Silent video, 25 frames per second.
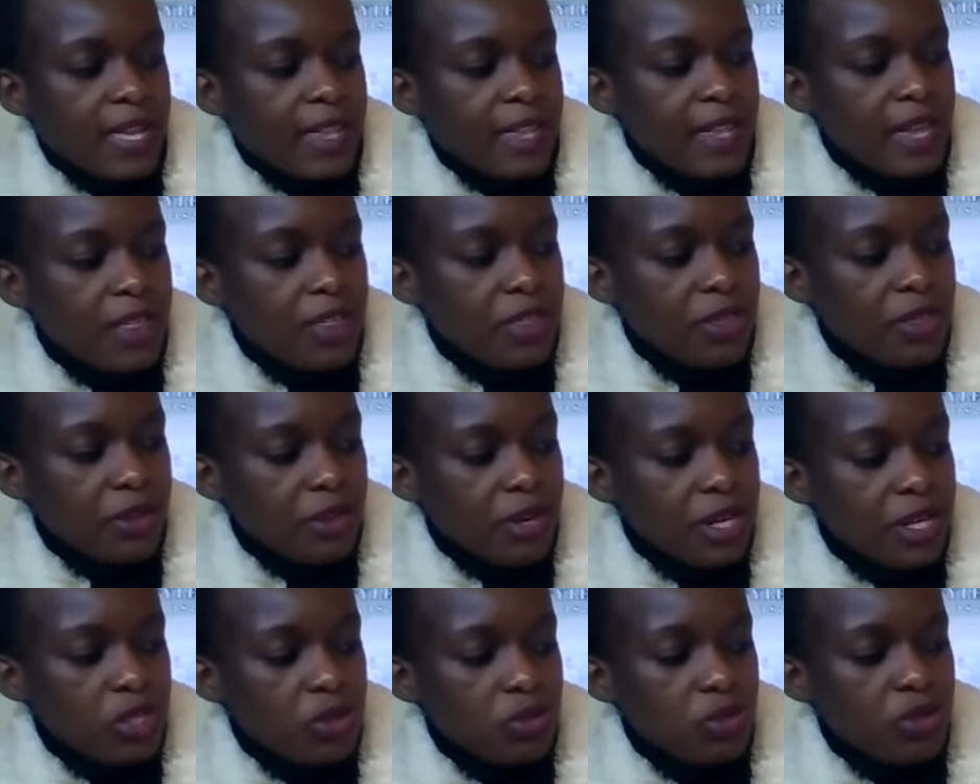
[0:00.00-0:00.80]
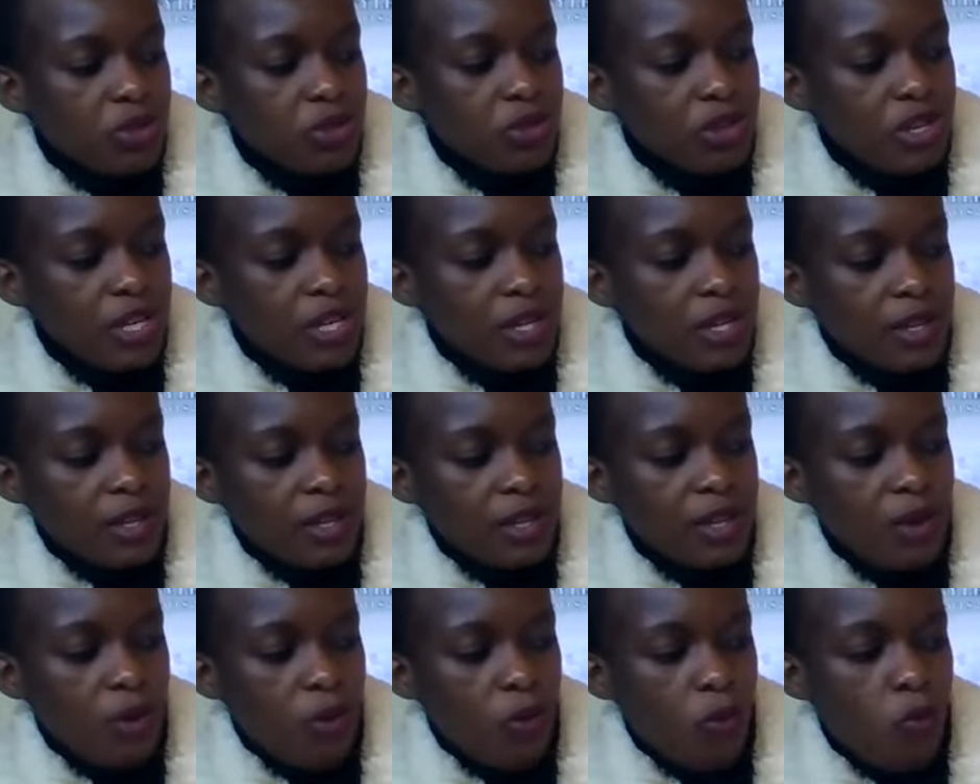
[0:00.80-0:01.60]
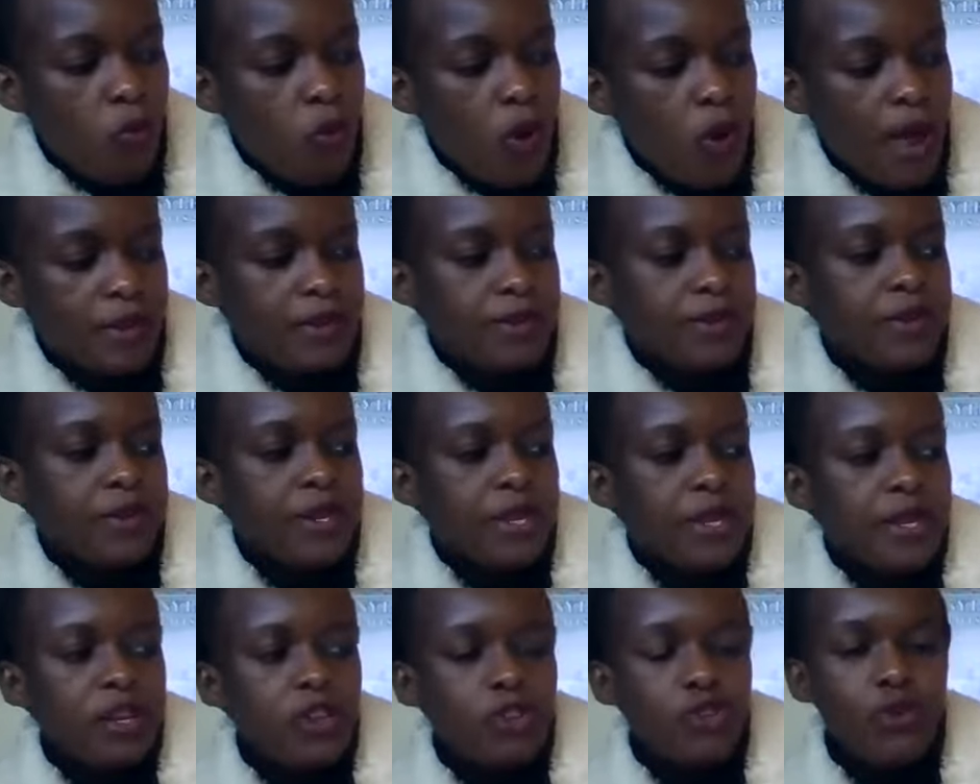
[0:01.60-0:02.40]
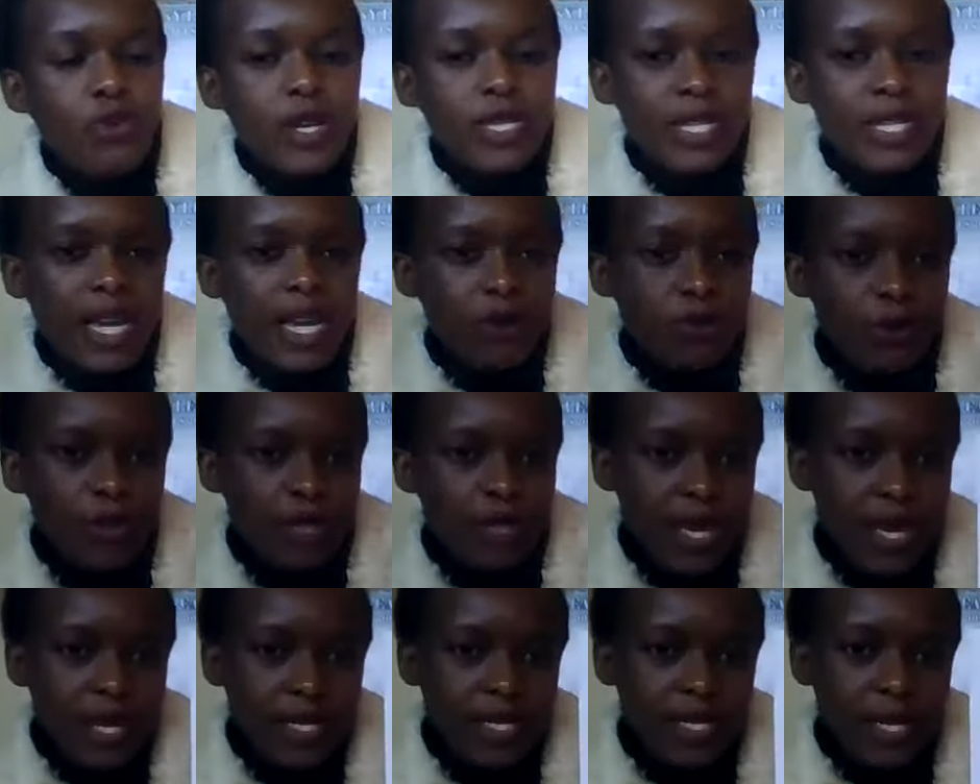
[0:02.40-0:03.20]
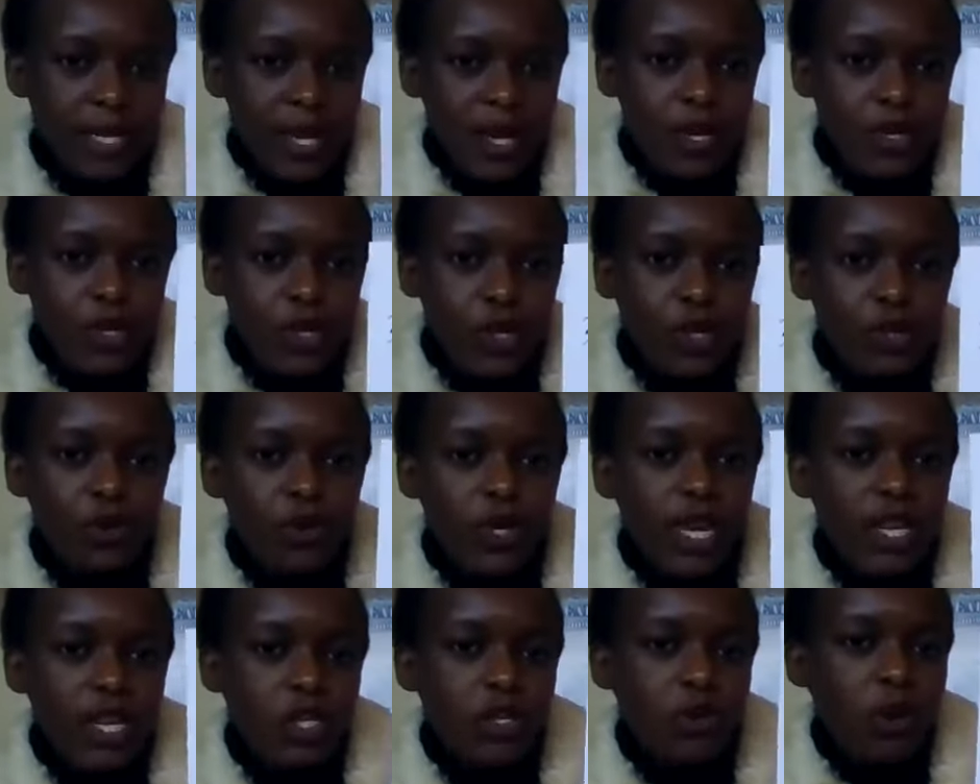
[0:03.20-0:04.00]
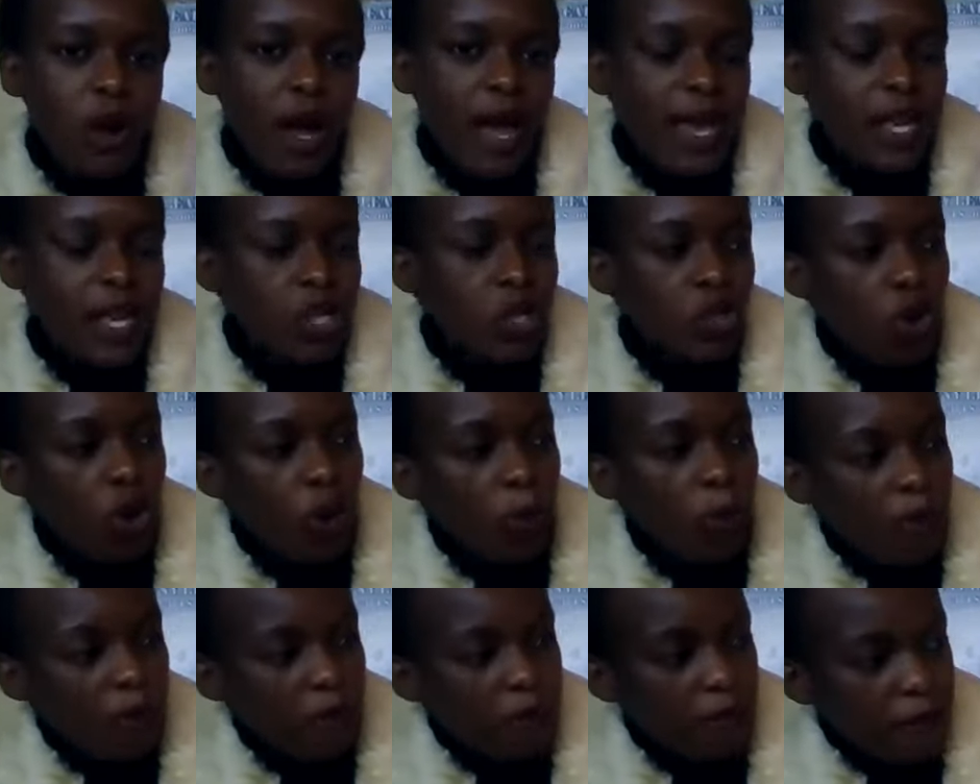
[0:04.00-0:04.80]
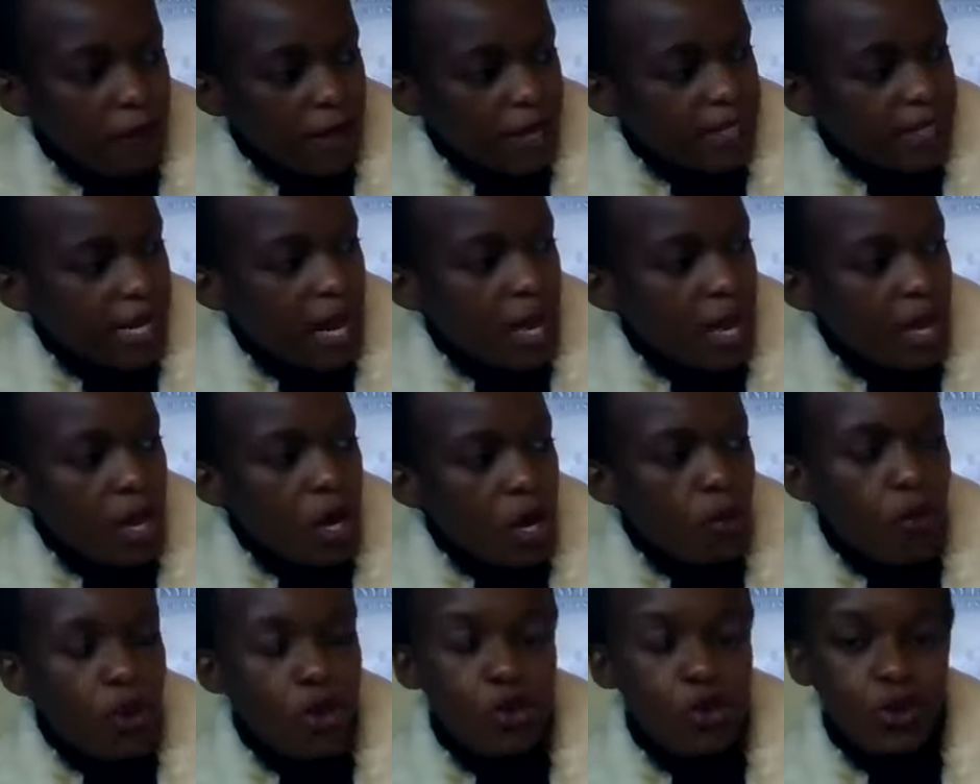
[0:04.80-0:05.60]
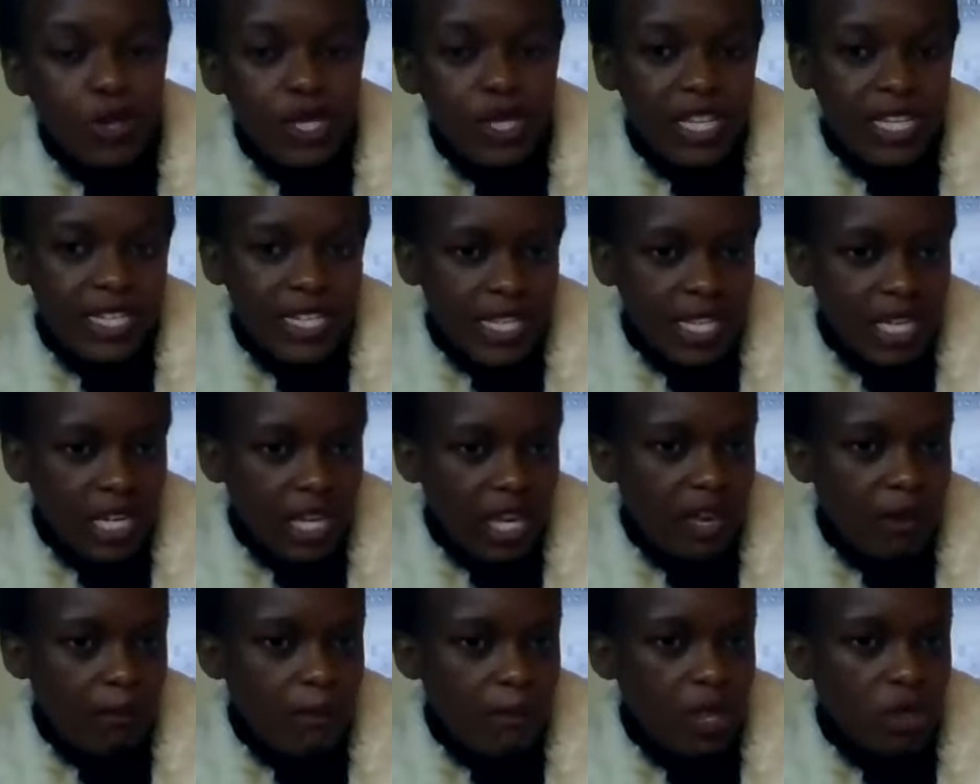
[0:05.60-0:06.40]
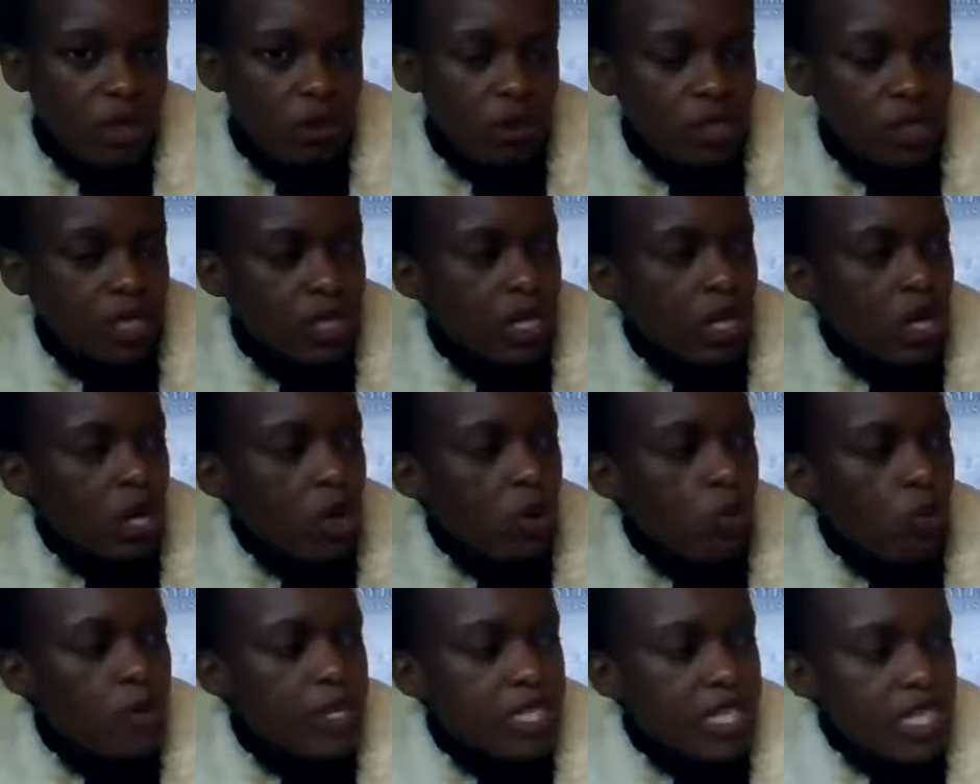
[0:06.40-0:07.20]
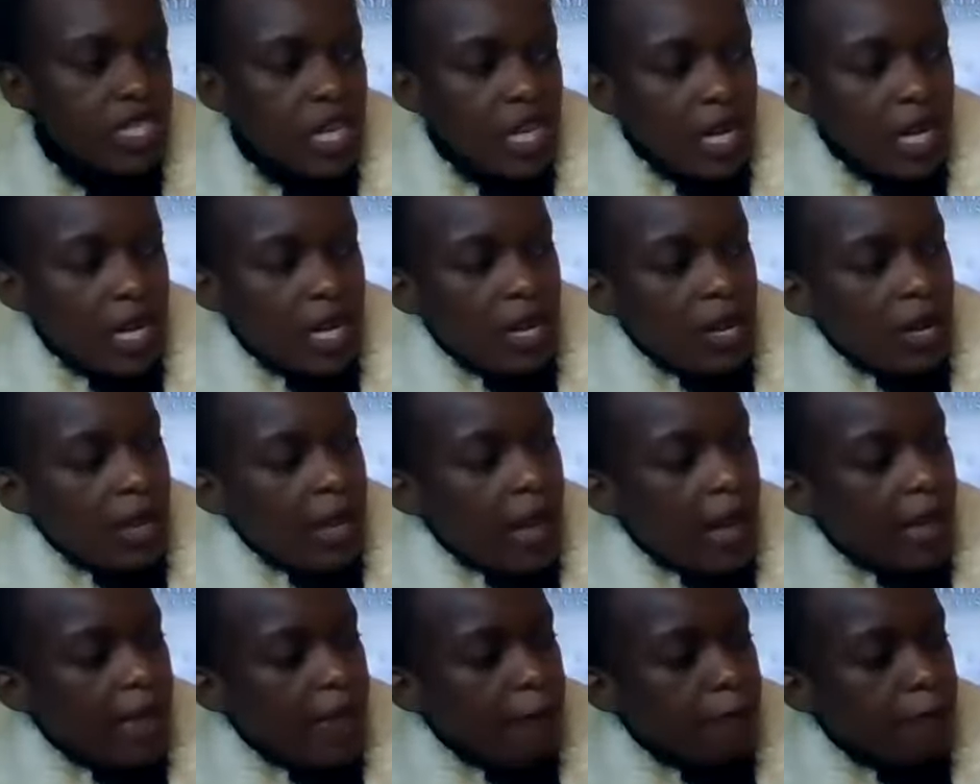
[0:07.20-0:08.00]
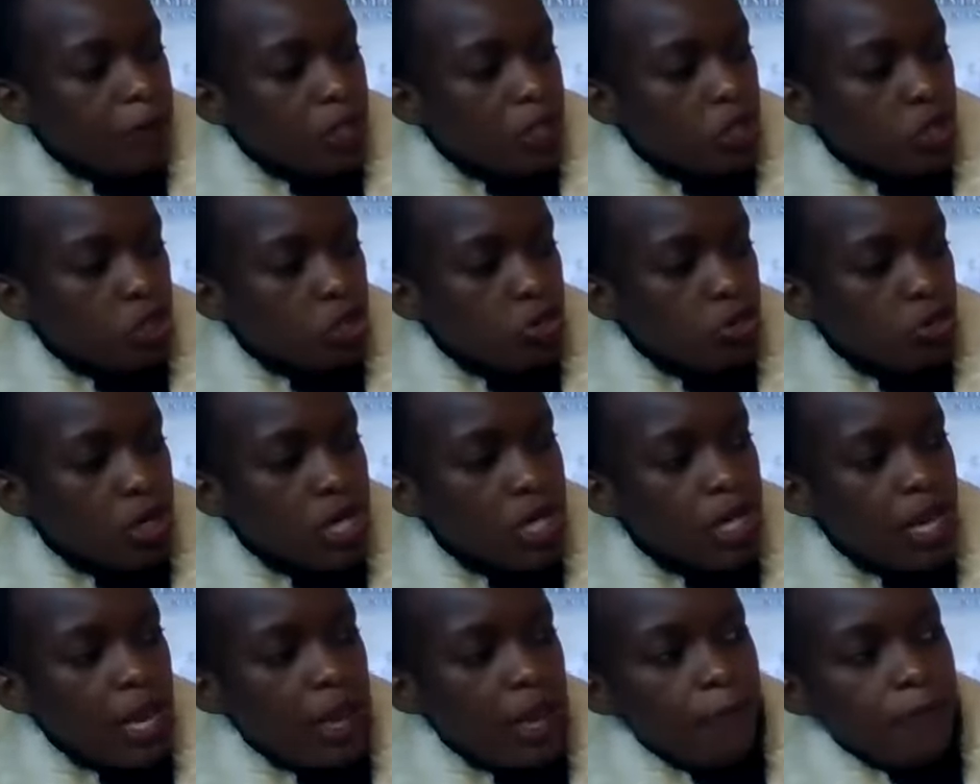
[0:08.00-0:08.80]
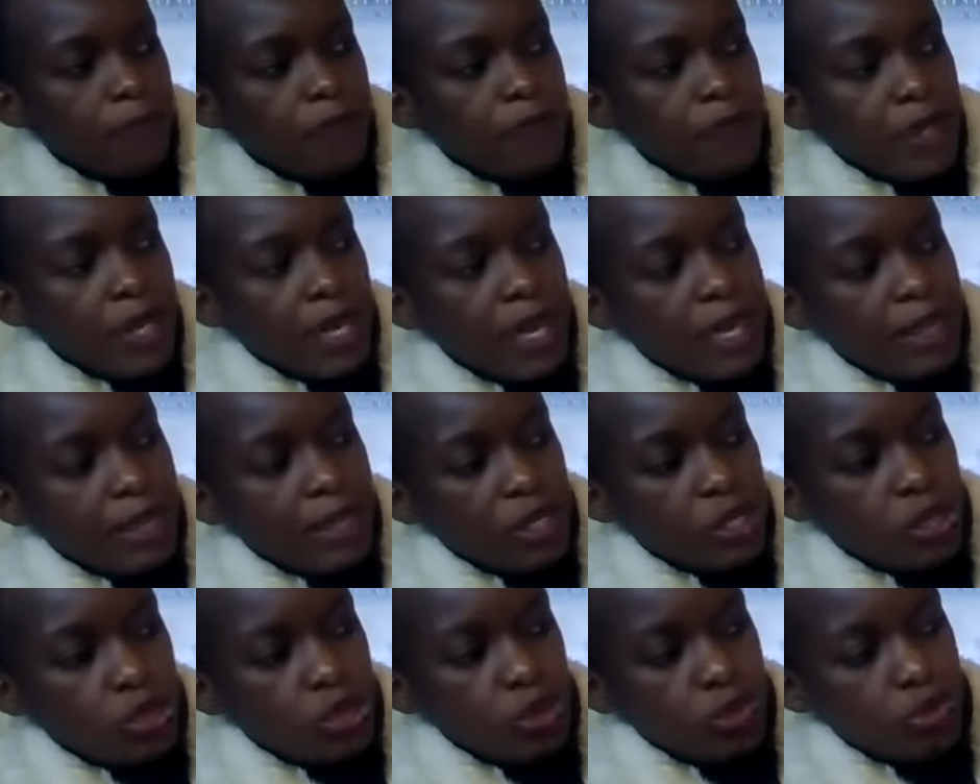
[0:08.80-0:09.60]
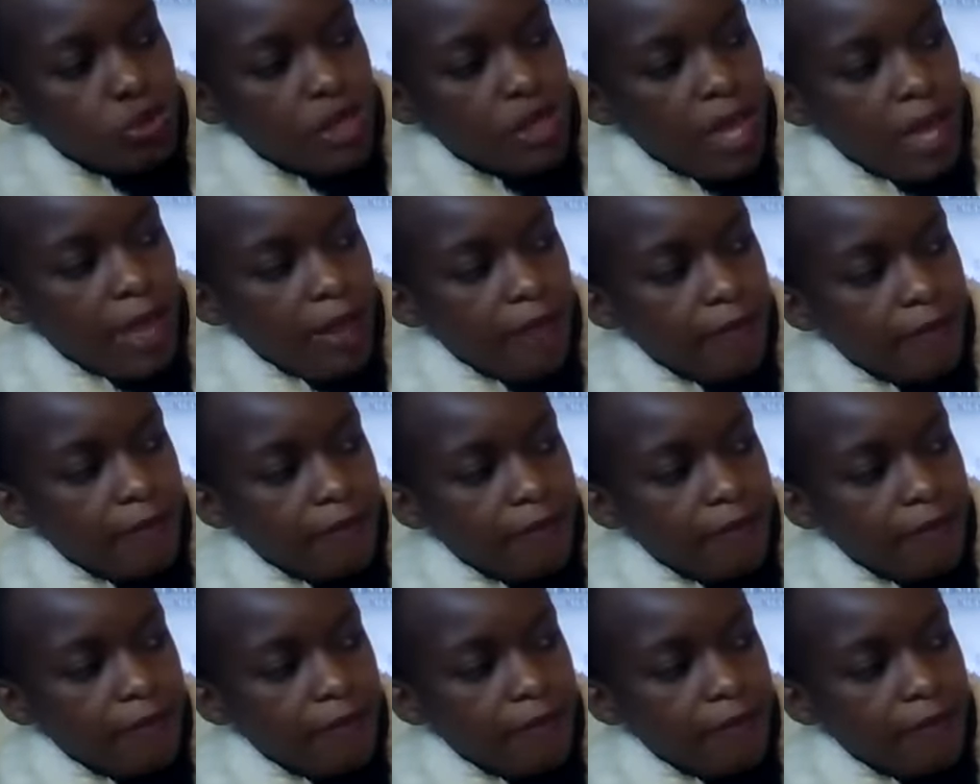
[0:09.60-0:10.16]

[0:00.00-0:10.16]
Then 3 into 3, 1. You are done with that. So to get your highest common factor, we use the ticking method. We tick, I have the 2 here and the 2 there,